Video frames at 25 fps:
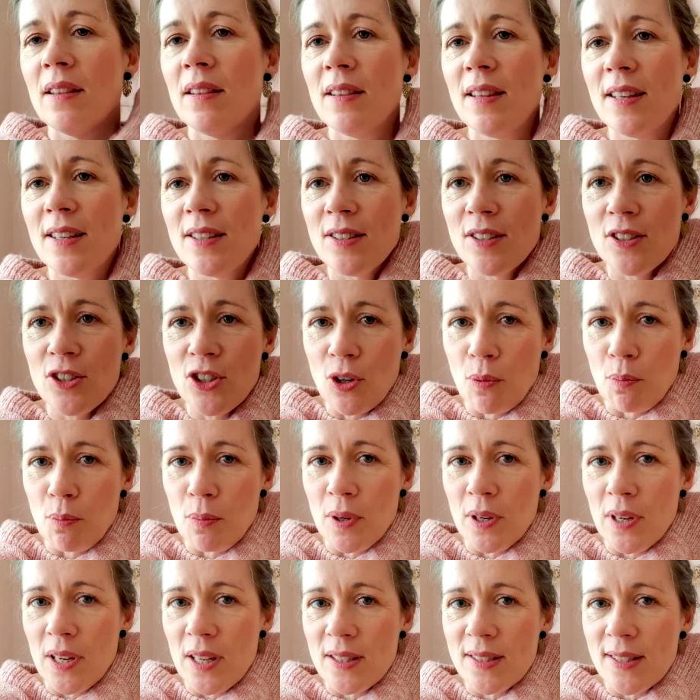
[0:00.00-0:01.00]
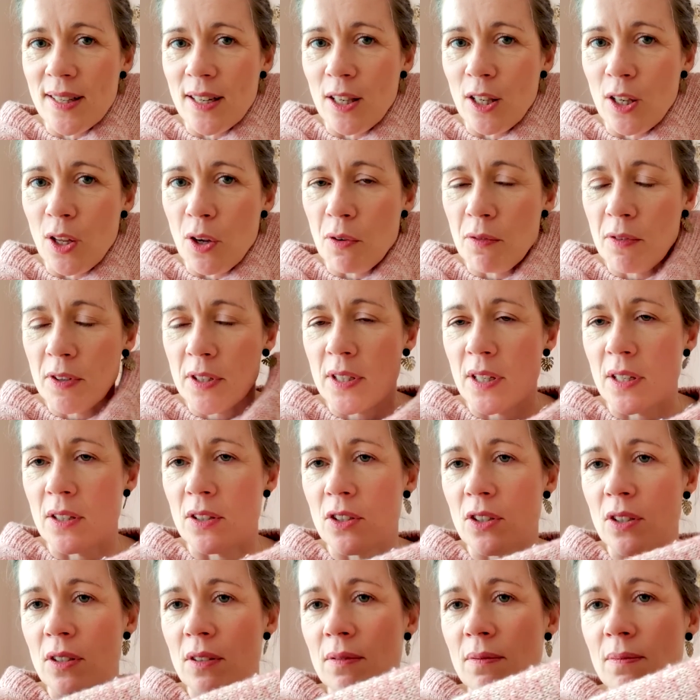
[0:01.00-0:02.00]
This jumper needs a lot of
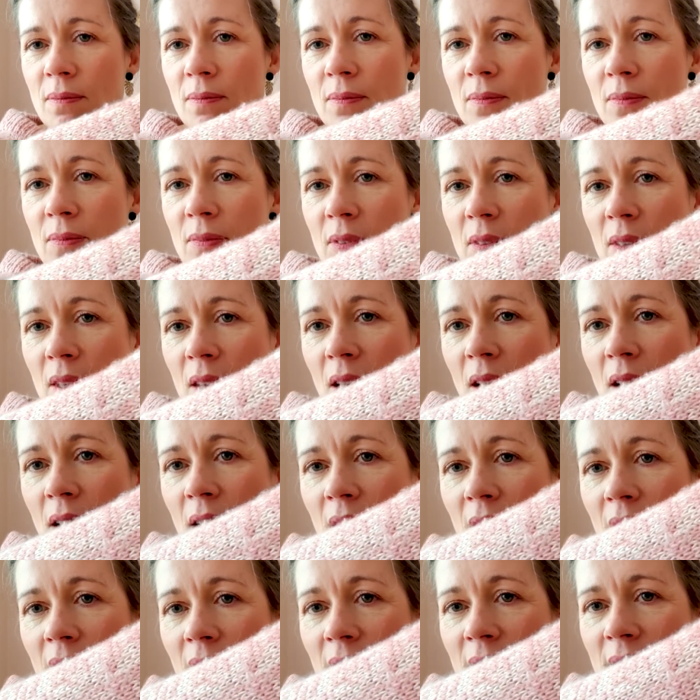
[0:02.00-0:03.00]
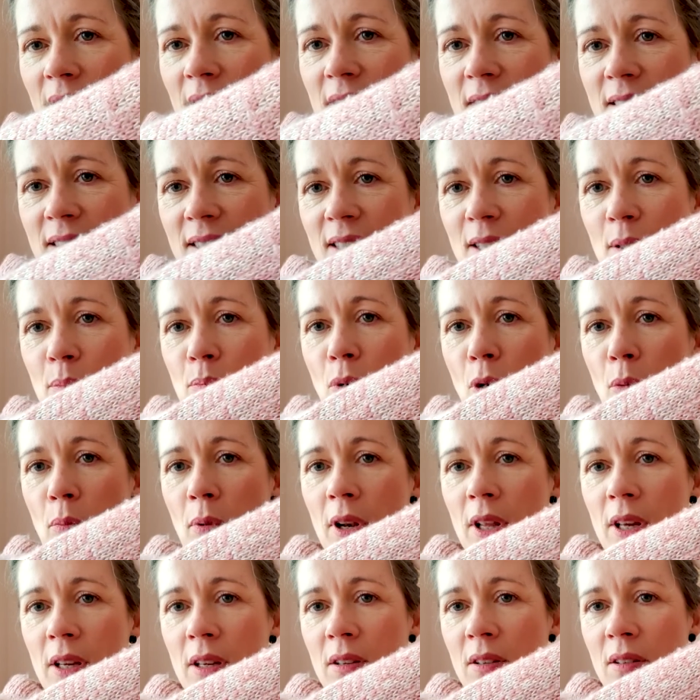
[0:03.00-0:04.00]
attention. Needs
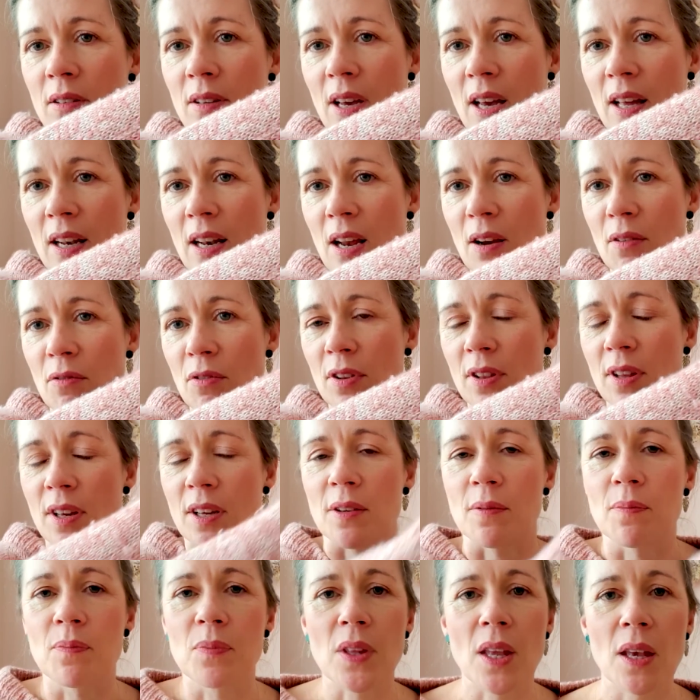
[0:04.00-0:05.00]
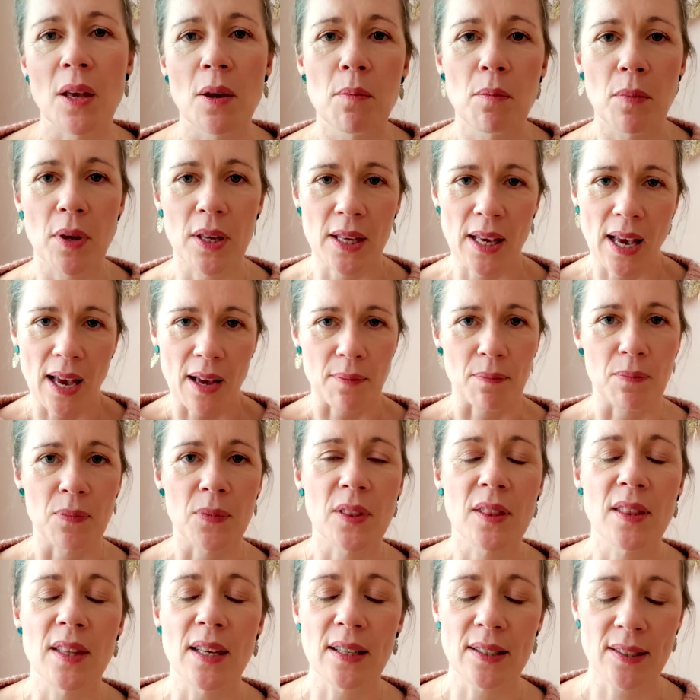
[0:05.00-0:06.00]
debobbling and everything. But yeah,
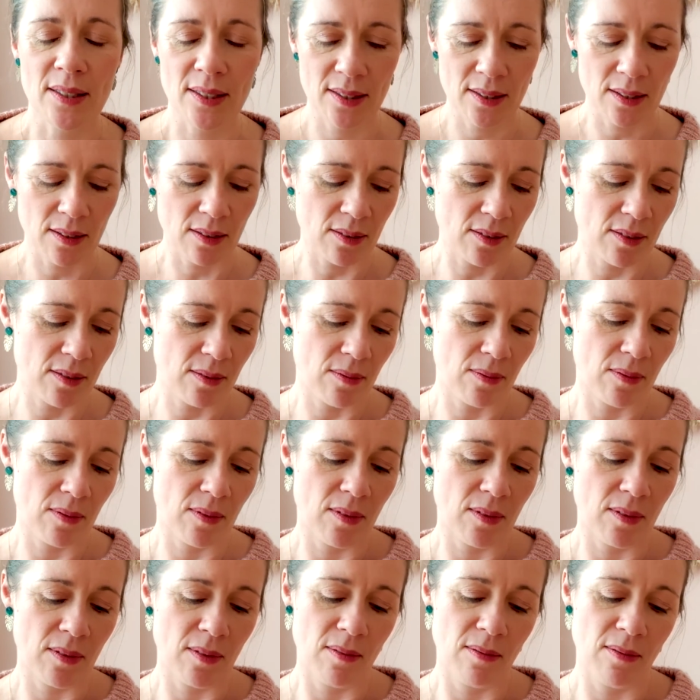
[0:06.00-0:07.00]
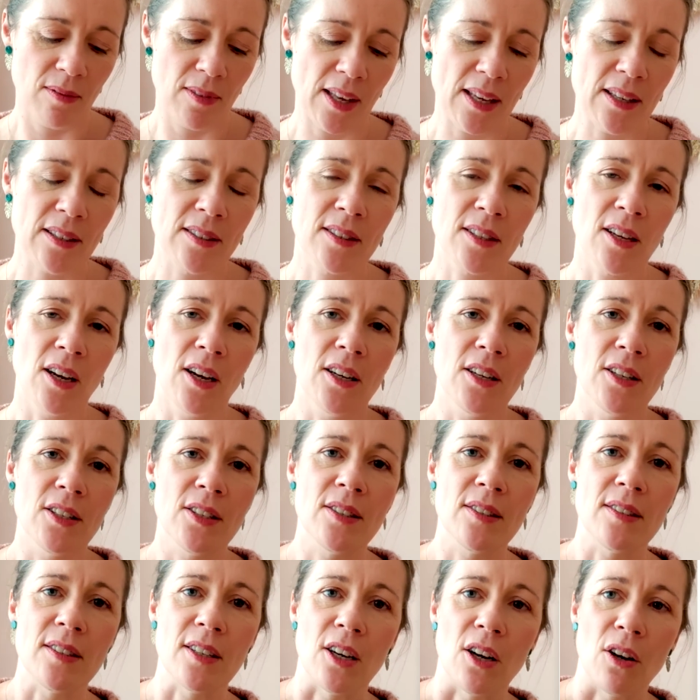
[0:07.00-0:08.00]
this kind of
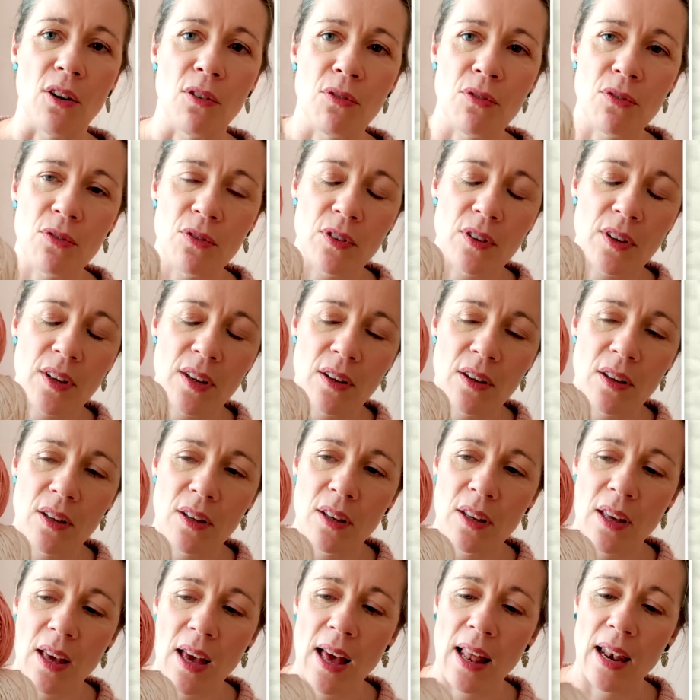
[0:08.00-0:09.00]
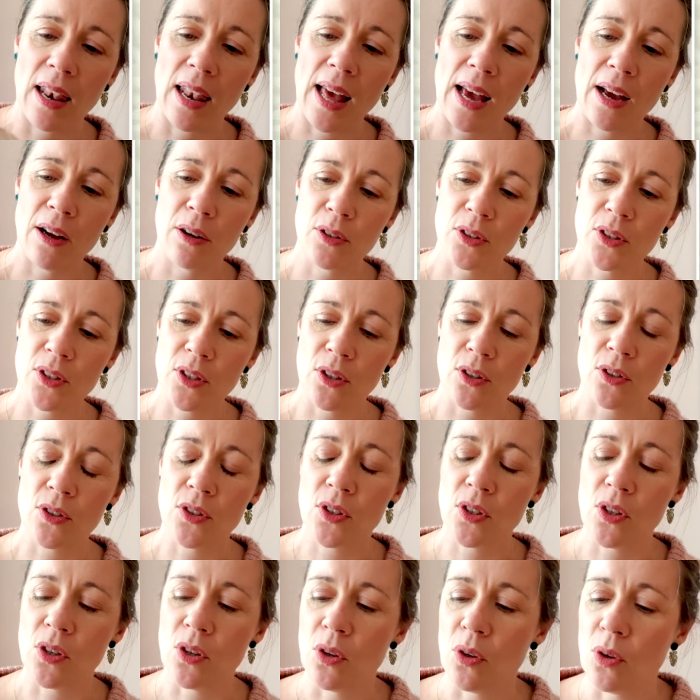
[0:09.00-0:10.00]
stuff allows you
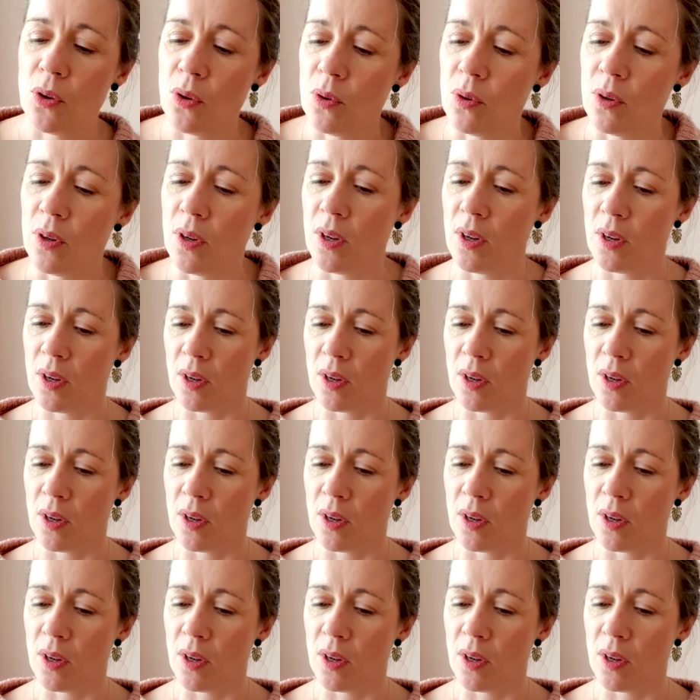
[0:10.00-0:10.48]
to